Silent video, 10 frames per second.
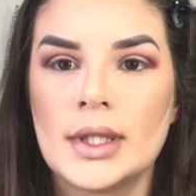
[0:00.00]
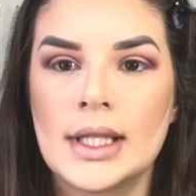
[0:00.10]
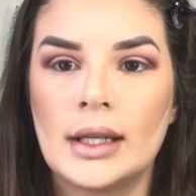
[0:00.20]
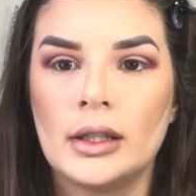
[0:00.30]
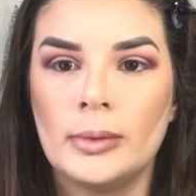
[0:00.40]
I'm going to
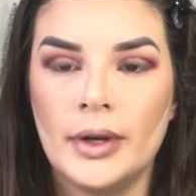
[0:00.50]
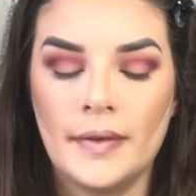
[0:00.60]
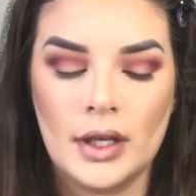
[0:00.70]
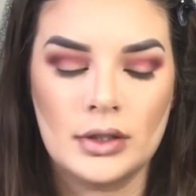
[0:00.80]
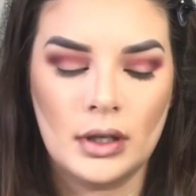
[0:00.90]
take a little bit of
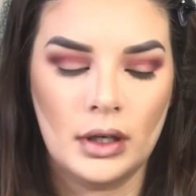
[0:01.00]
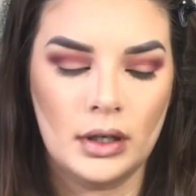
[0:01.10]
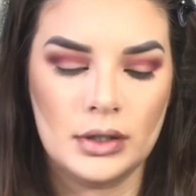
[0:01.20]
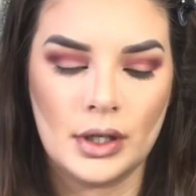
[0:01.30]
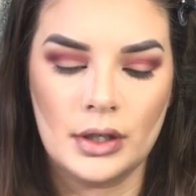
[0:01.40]

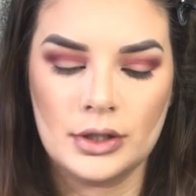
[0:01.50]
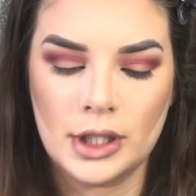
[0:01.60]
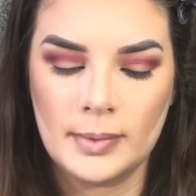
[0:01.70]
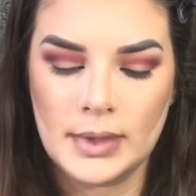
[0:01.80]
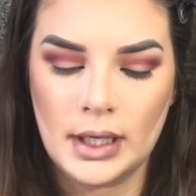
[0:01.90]
that Tarte
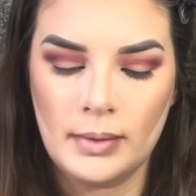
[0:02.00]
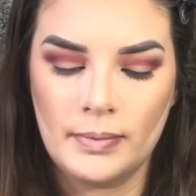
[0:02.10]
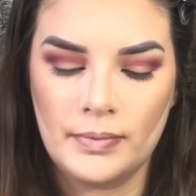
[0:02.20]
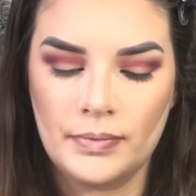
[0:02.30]
Shape Tape.